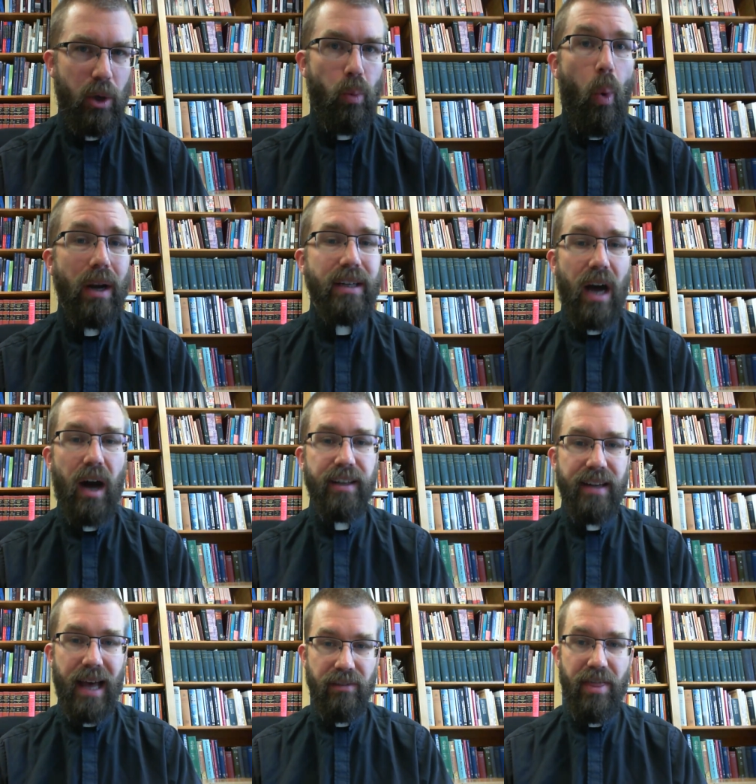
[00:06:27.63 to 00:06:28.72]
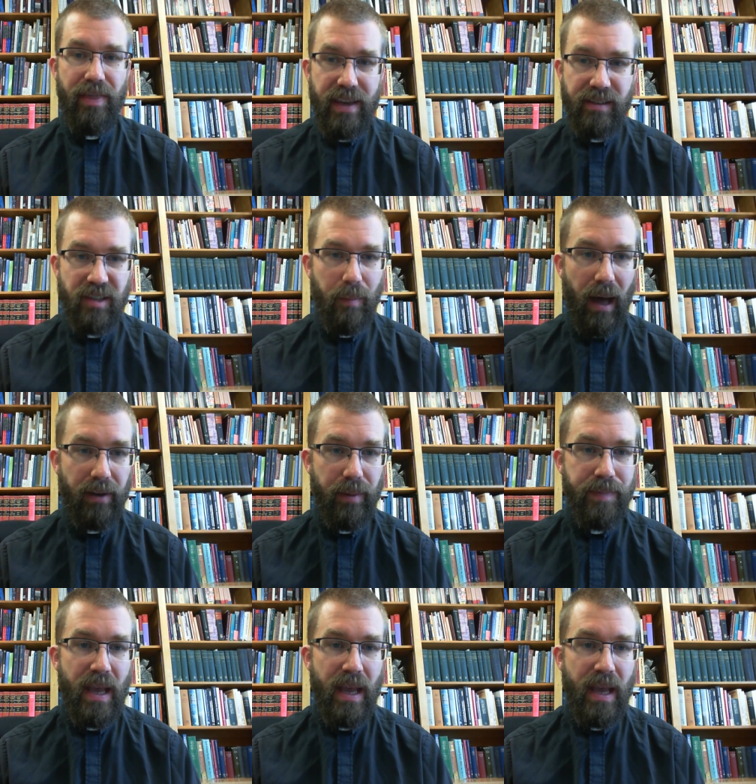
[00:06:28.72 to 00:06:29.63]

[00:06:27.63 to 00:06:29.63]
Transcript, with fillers: what God in heaven thinks about him